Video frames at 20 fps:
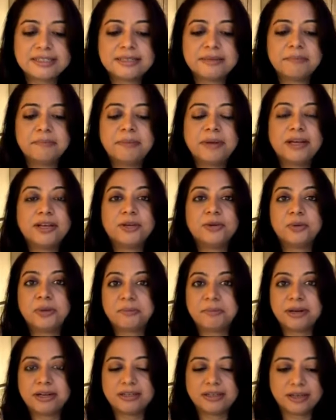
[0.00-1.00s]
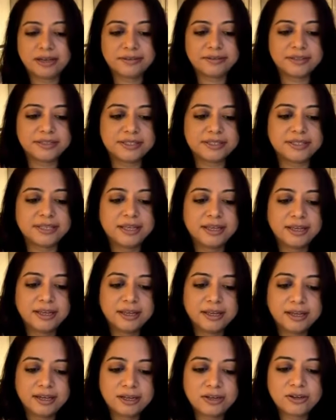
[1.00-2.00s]
Sampaio, among others.
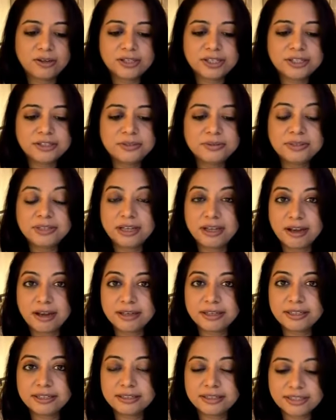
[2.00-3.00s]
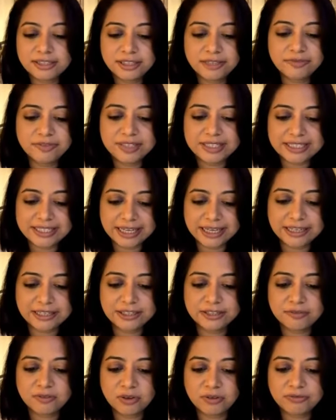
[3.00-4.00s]
According to The Guardian, the chief
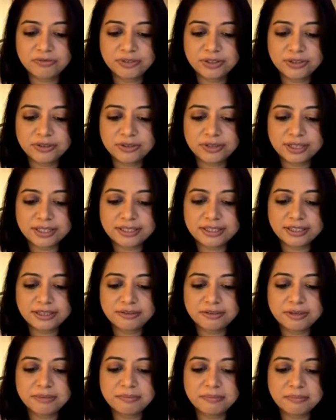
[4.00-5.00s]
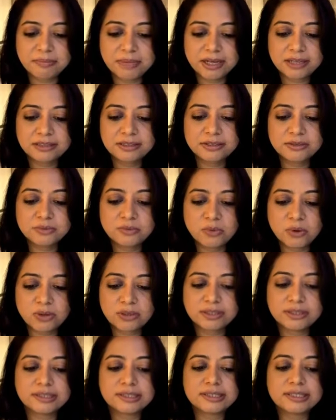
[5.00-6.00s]
executive of Victoria's Secret, Martin
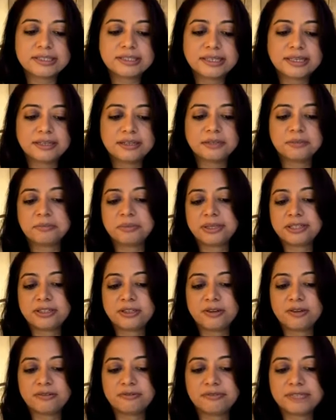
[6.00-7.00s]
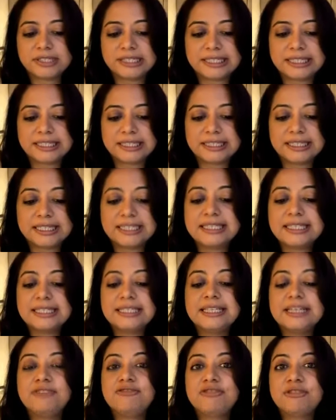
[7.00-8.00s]
Waters, has said in a press conference, "This
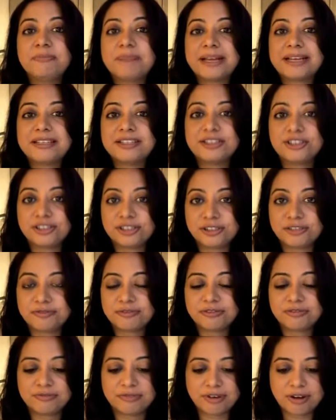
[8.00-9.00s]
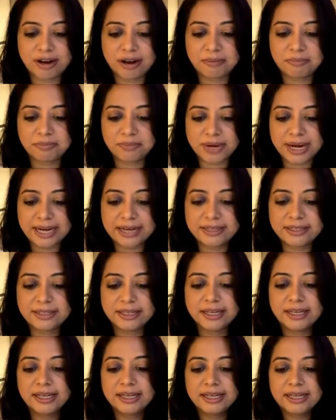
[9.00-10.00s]
is a dramatic shift for our
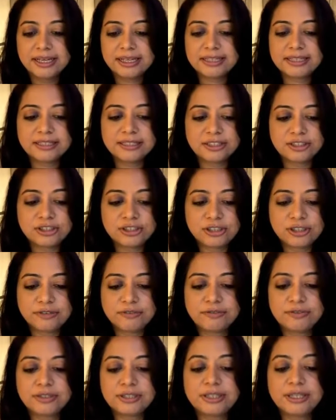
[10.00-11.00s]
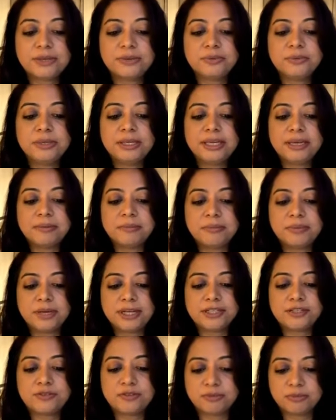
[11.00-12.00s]
brand. It is a shift that we
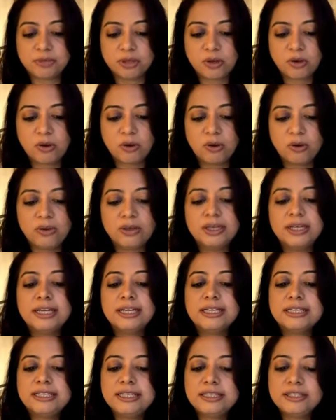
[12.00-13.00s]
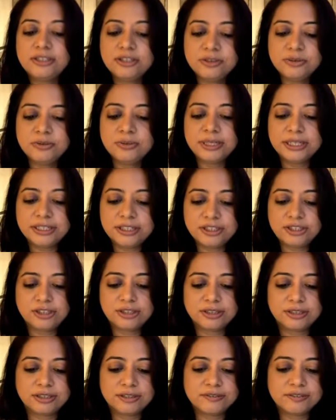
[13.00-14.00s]
embrace from the core. These new
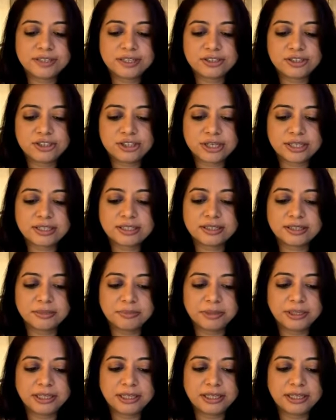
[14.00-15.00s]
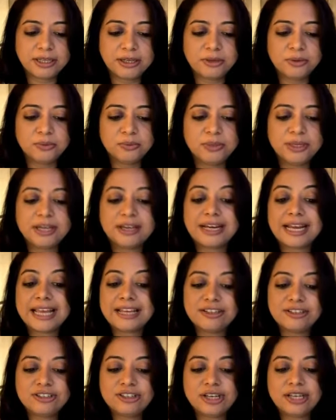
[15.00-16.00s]
initiatives are just the beginning. We are
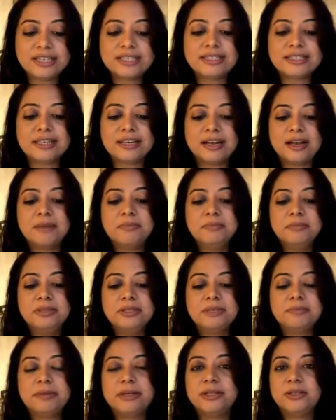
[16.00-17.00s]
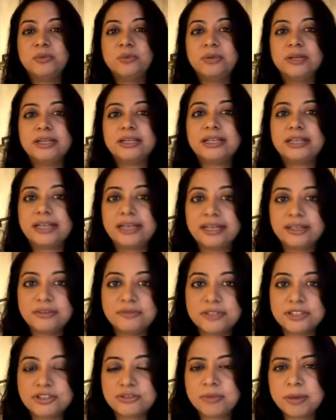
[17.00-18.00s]
energized and humbled by the work ahead
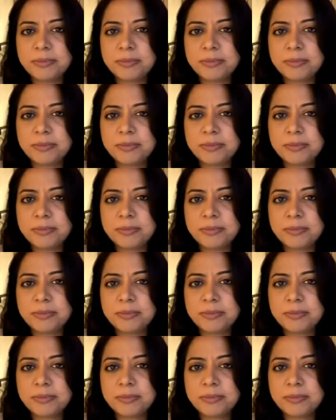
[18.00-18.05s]
of us."